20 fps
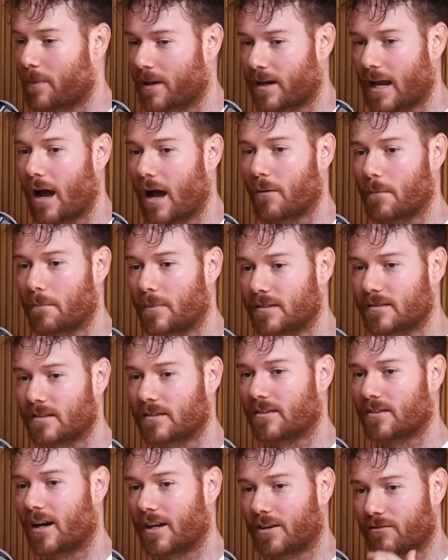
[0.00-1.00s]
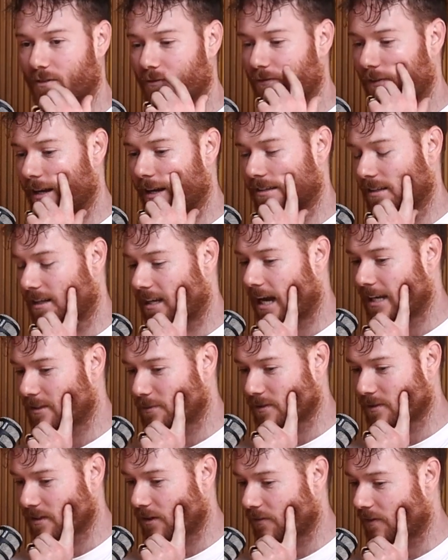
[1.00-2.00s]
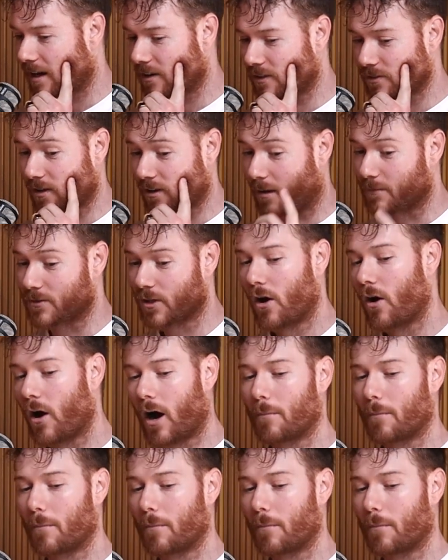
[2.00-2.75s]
But now in business, I had to reflect and catch myself out on times.